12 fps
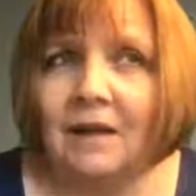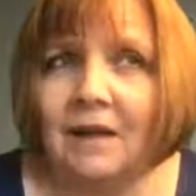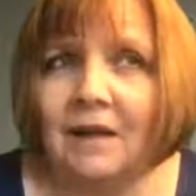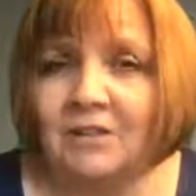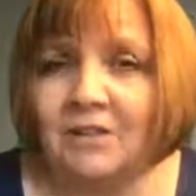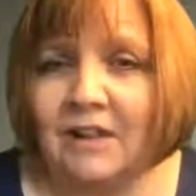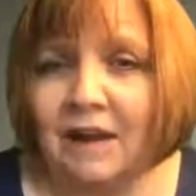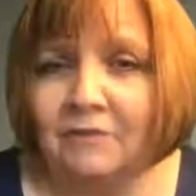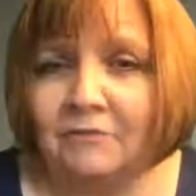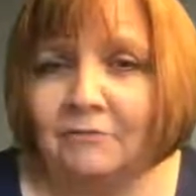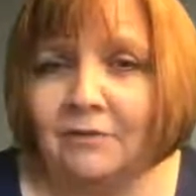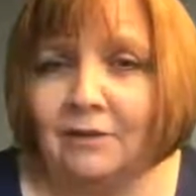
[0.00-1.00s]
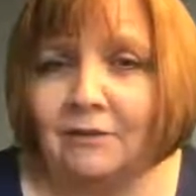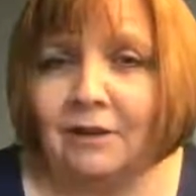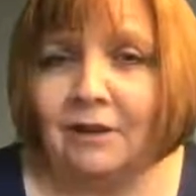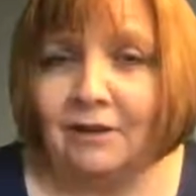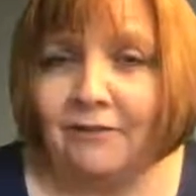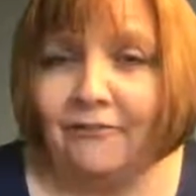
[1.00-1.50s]
actually have a real
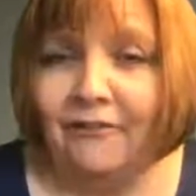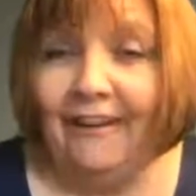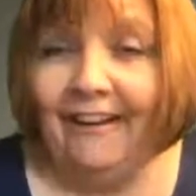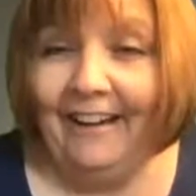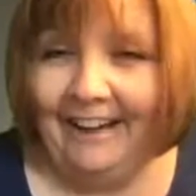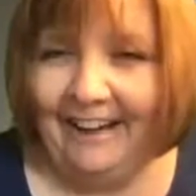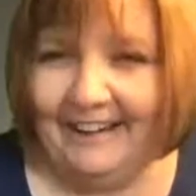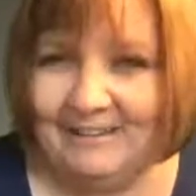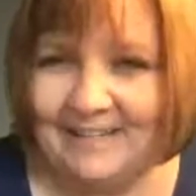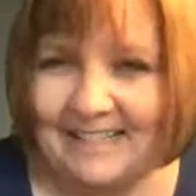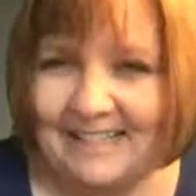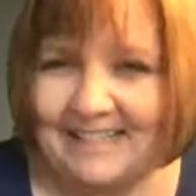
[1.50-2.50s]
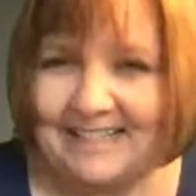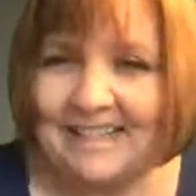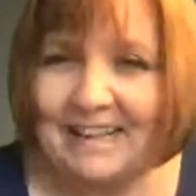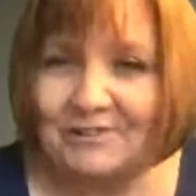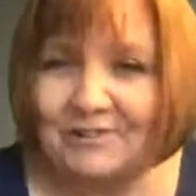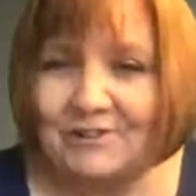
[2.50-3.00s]
life. Is
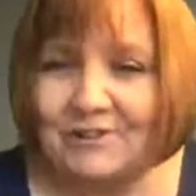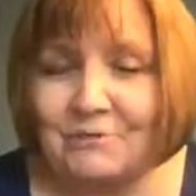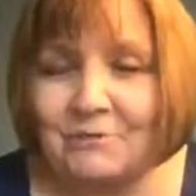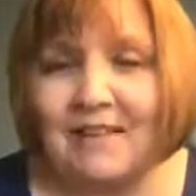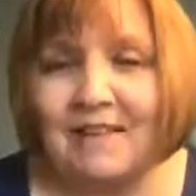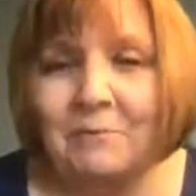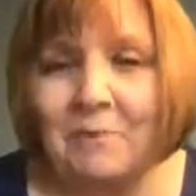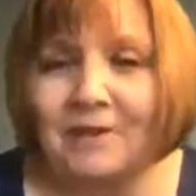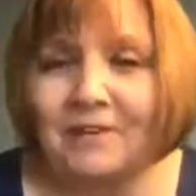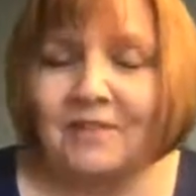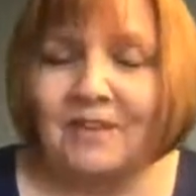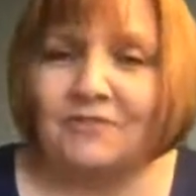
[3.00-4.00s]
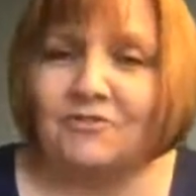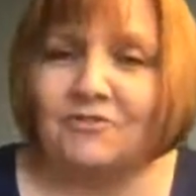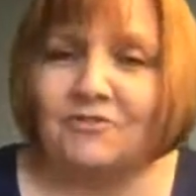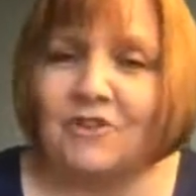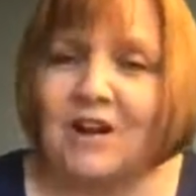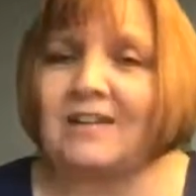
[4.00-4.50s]
that true? Was that part of the
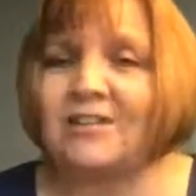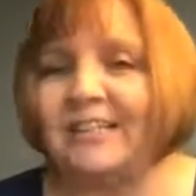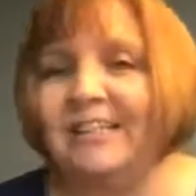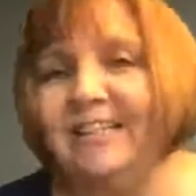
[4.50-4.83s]
attraction?